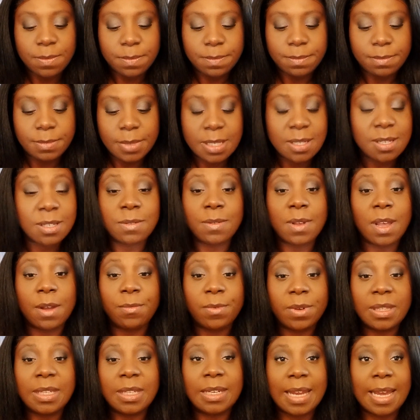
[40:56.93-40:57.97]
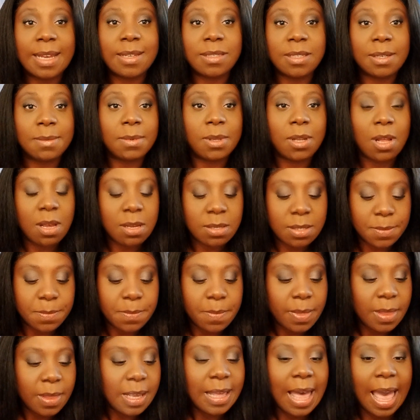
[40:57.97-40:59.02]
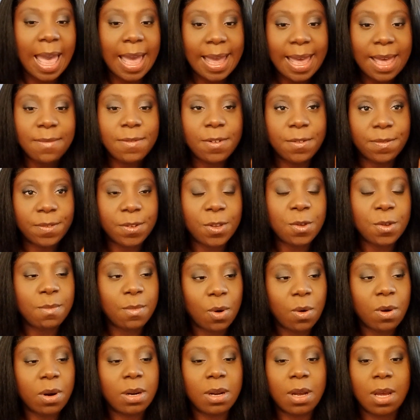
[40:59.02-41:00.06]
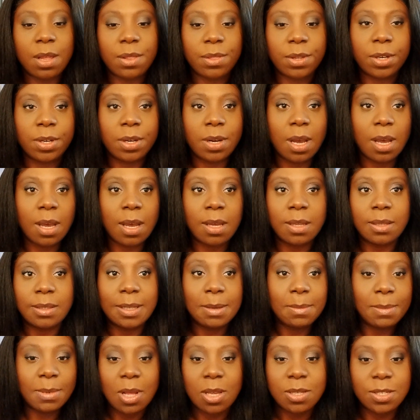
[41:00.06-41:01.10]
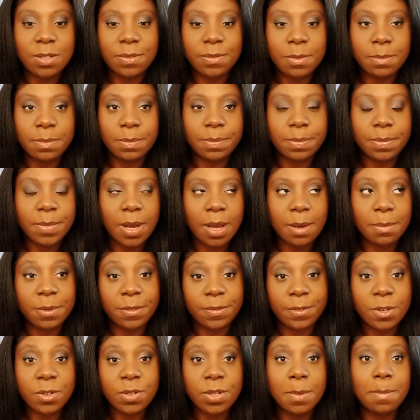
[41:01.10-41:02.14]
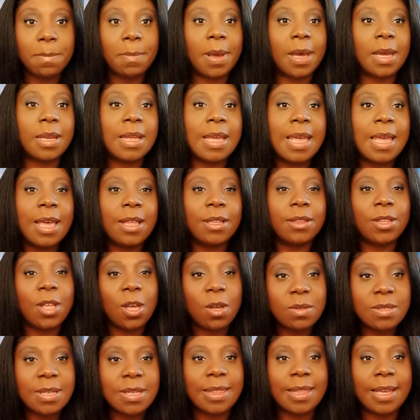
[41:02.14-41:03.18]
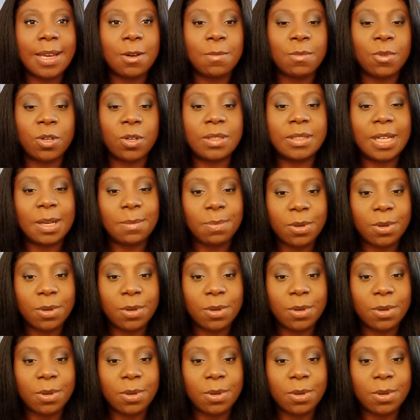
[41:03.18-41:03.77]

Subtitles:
This is a really nice lip gloss. I have a few more other lip glosses from Profusion, but those I think are more deeper